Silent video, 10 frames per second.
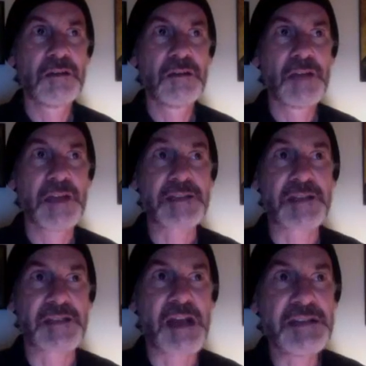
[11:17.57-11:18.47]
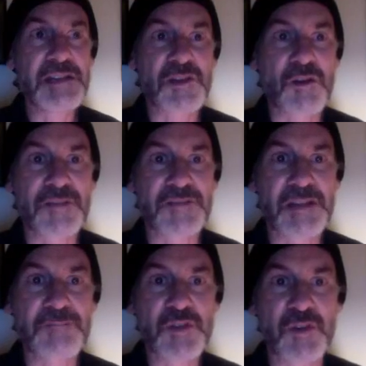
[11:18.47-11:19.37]
"It's a dinosaur of
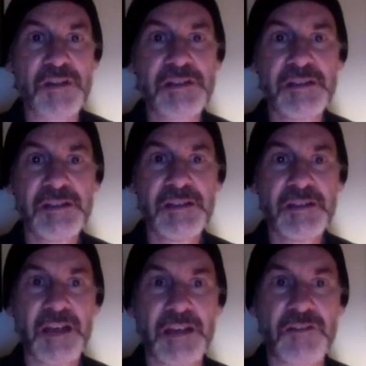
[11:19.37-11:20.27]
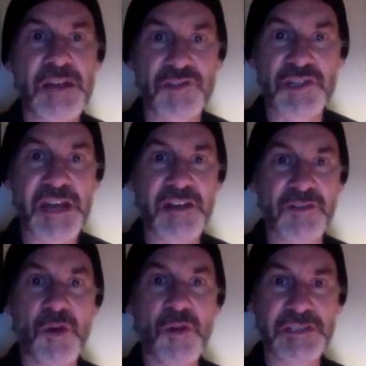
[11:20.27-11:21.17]
some sort." I crouched down,
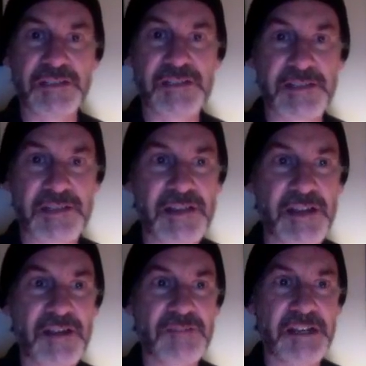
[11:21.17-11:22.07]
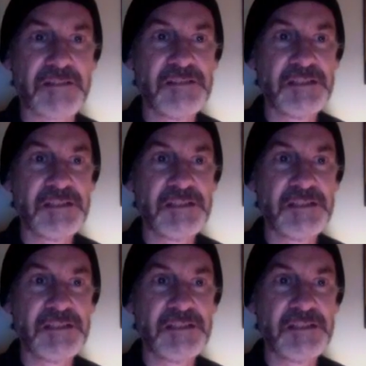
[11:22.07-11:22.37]
holding to the stair rail.